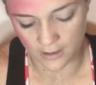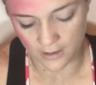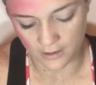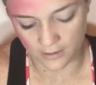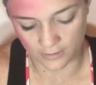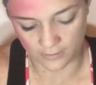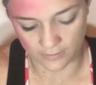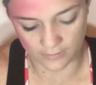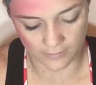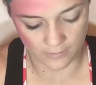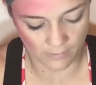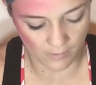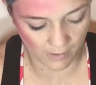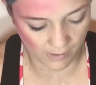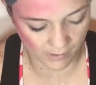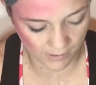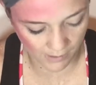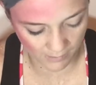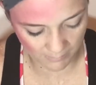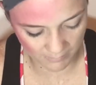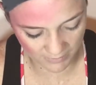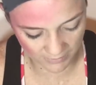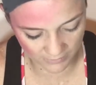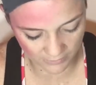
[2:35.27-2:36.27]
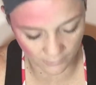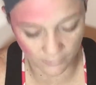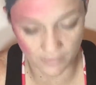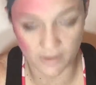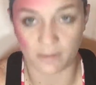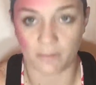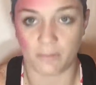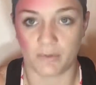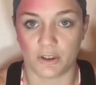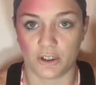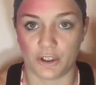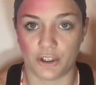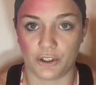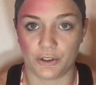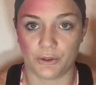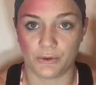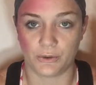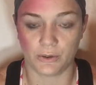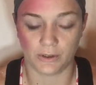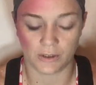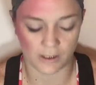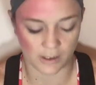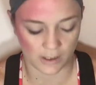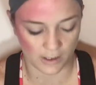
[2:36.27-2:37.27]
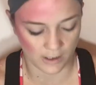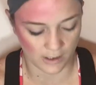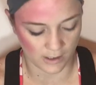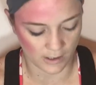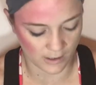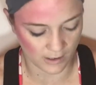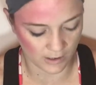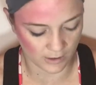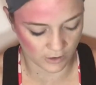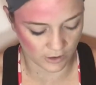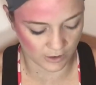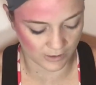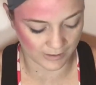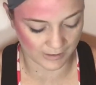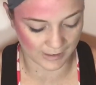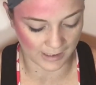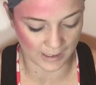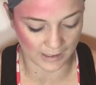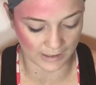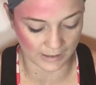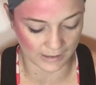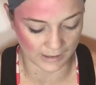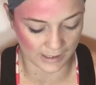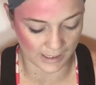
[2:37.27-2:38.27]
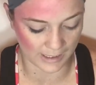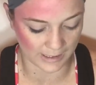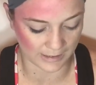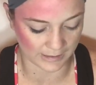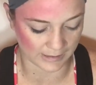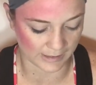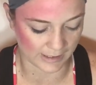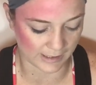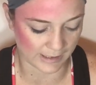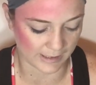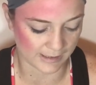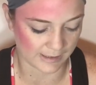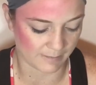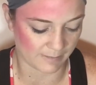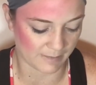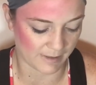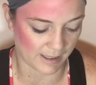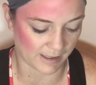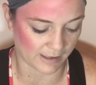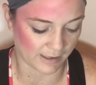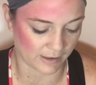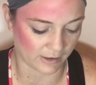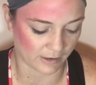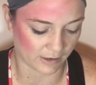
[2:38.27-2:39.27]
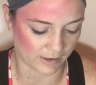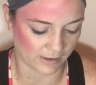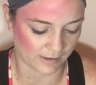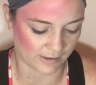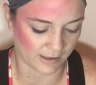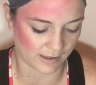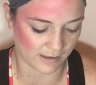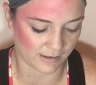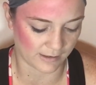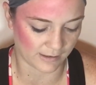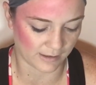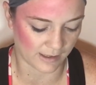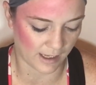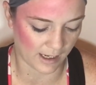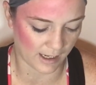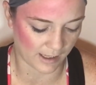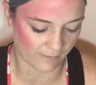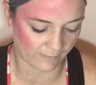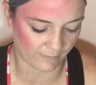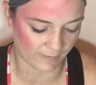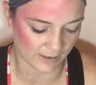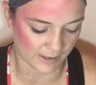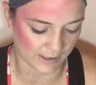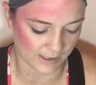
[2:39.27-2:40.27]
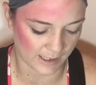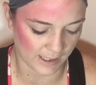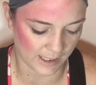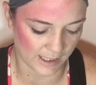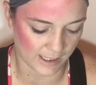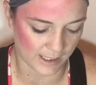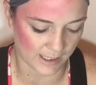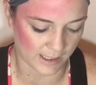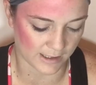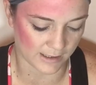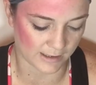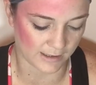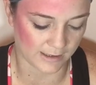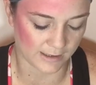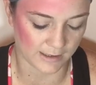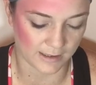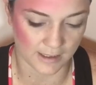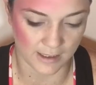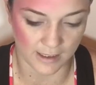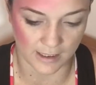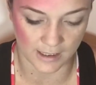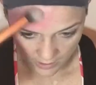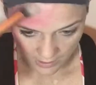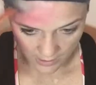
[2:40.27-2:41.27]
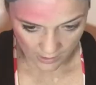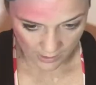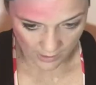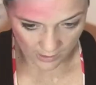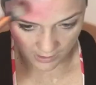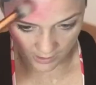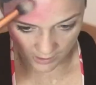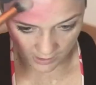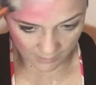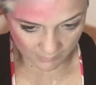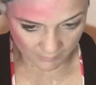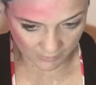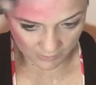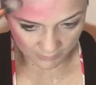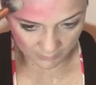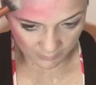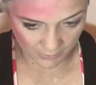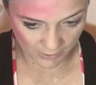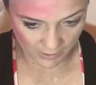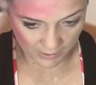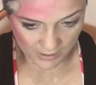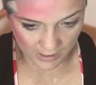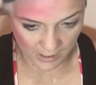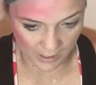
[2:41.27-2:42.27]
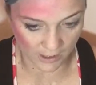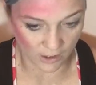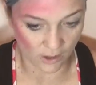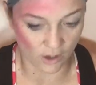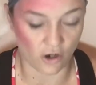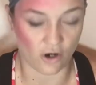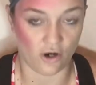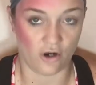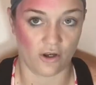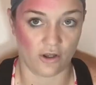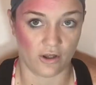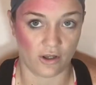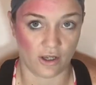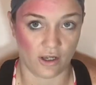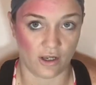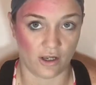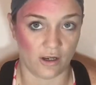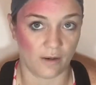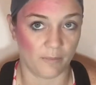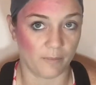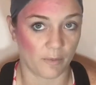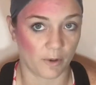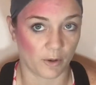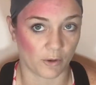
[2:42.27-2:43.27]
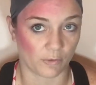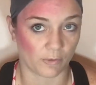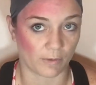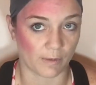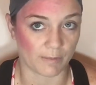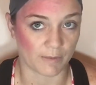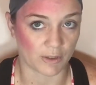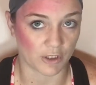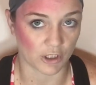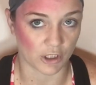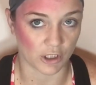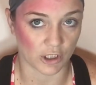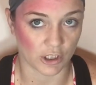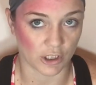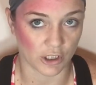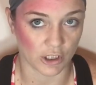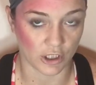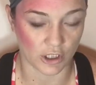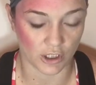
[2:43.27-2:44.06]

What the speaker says: So I think I'm going to start with the blue. Just lightly get some of that color because that's kind of intense. And I'm just putting that on the perimeter.